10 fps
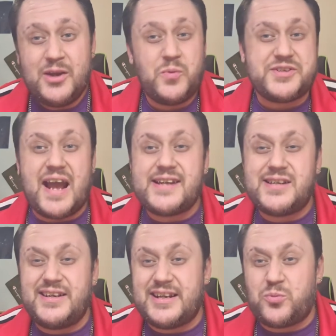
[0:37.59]
which I
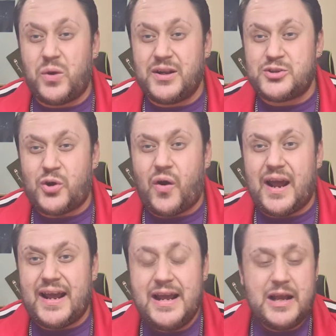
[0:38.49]
actually did want to
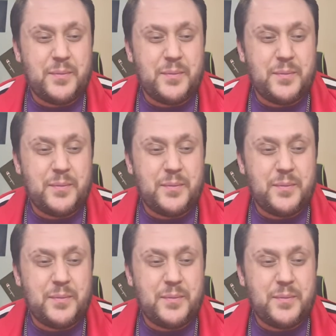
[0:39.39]
try,